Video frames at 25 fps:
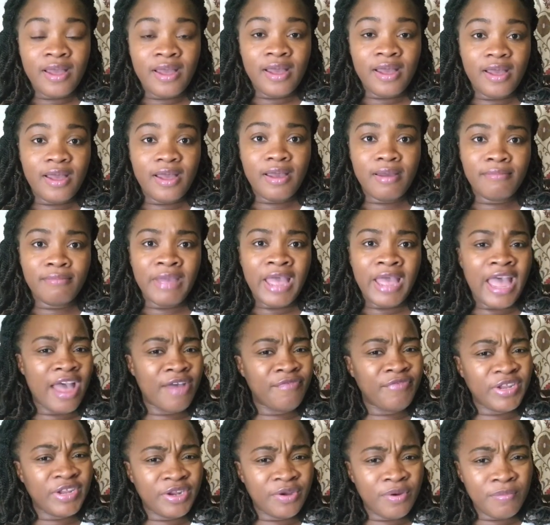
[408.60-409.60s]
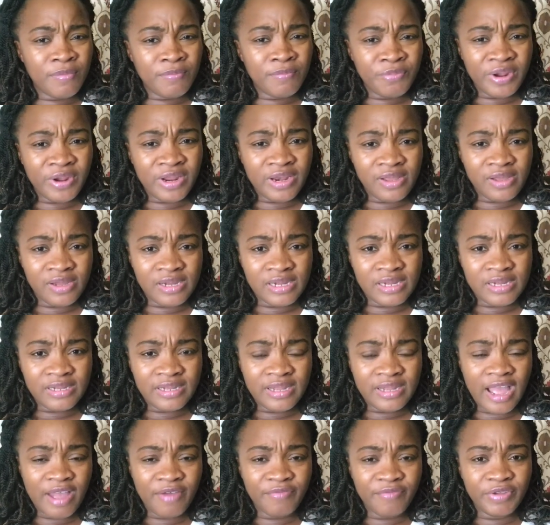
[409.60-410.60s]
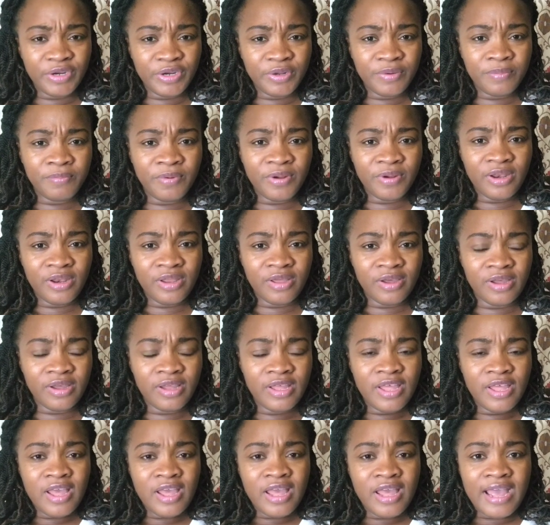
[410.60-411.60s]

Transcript: Have an umbrella. Have an umbrella.